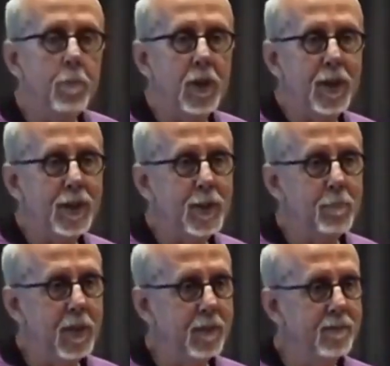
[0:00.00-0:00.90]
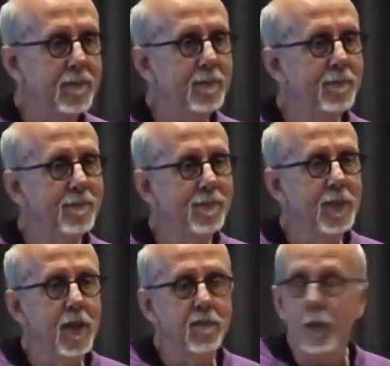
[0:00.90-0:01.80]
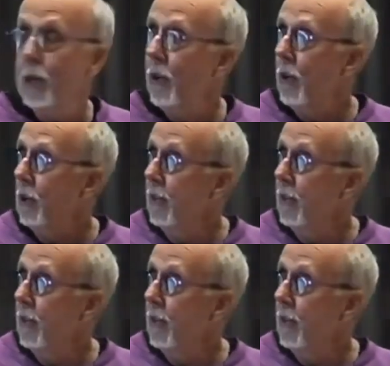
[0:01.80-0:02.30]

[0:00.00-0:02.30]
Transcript: place, but not very long